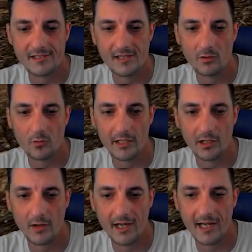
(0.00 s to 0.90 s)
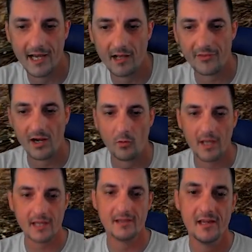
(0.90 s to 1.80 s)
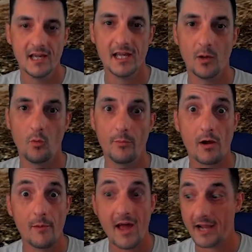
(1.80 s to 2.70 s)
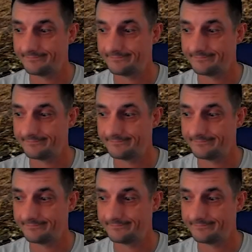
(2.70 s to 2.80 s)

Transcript: So we're going to go ahead and head out that way, and we'll be right back.